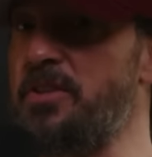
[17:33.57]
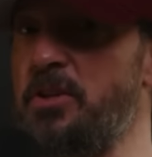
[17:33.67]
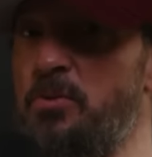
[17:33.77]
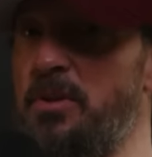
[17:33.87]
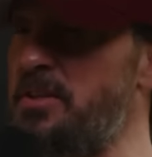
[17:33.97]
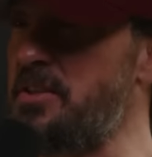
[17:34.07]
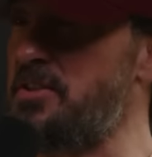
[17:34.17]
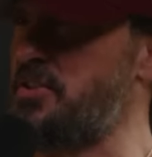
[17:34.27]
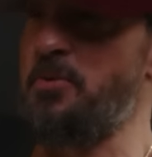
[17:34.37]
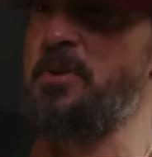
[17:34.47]
that you listen
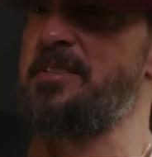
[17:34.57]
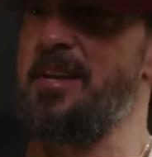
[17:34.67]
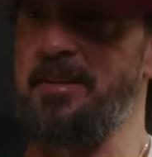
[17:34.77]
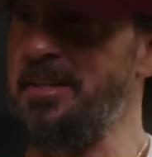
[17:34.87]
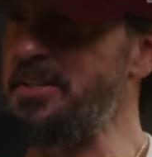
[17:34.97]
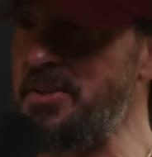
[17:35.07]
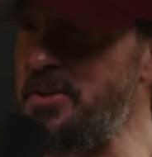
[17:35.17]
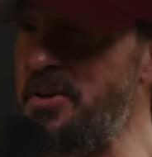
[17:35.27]
so intently to?